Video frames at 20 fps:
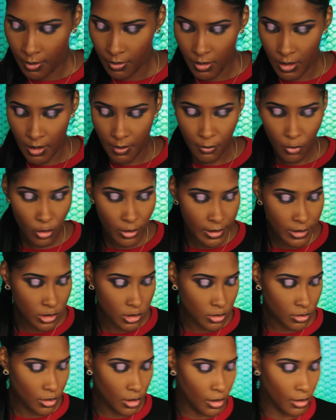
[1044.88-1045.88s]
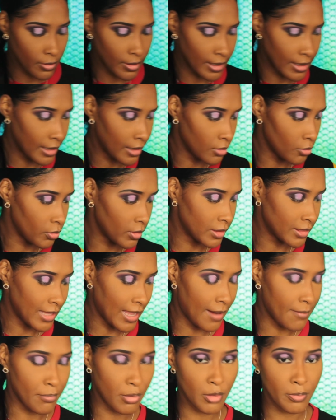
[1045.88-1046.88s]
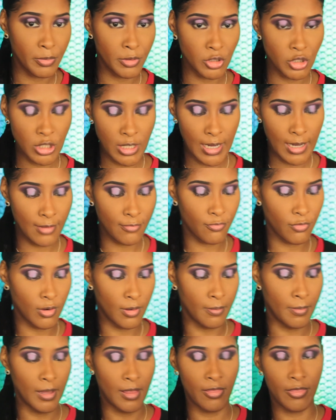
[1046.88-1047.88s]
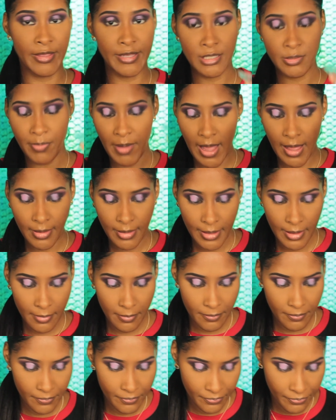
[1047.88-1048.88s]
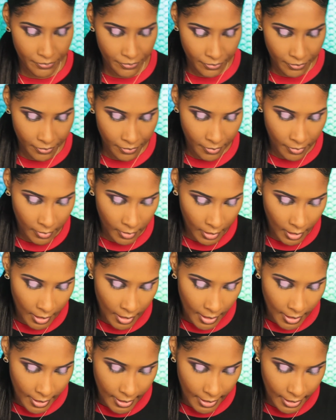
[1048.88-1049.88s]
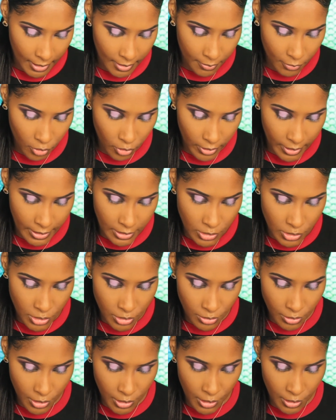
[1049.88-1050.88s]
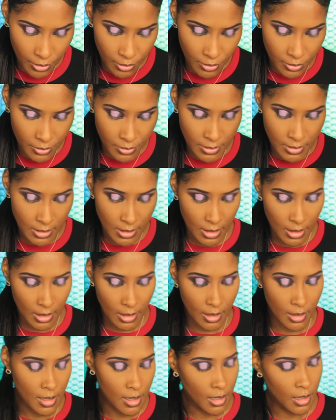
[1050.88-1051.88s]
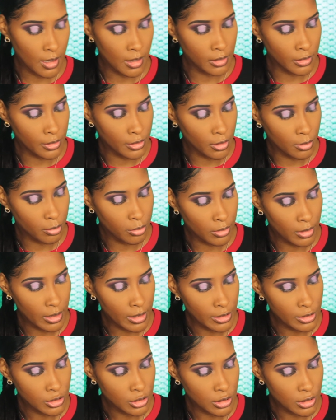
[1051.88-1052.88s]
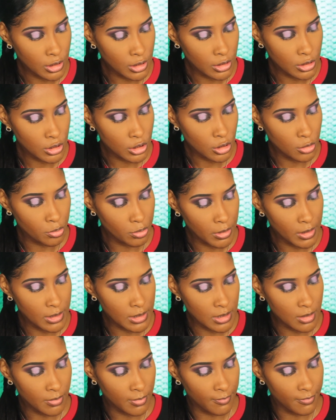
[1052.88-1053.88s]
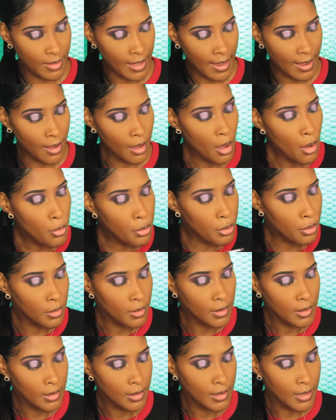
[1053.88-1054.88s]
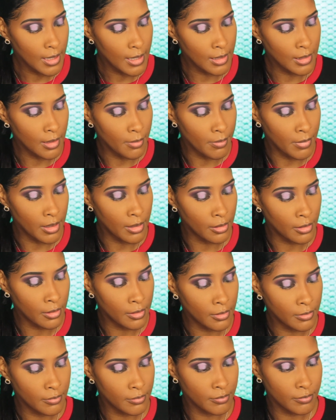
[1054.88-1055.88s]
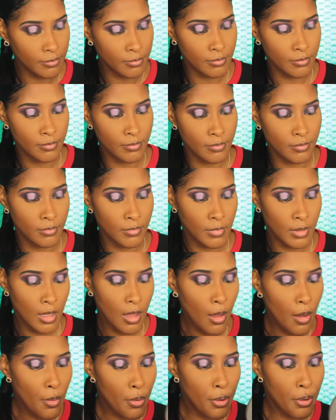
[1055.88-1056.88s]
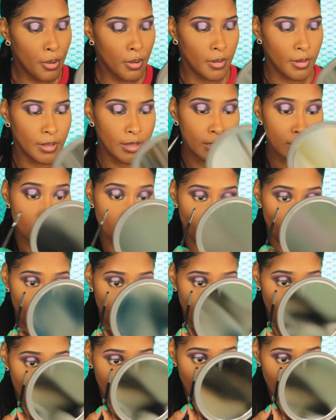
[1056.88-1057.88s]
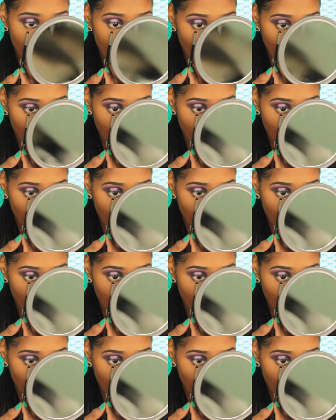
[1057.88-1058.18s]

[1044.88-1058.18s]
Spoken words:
Then I'm going to go in with that purple shade from this palette, and I'm going to use a little brush to put some of that in the middle as well,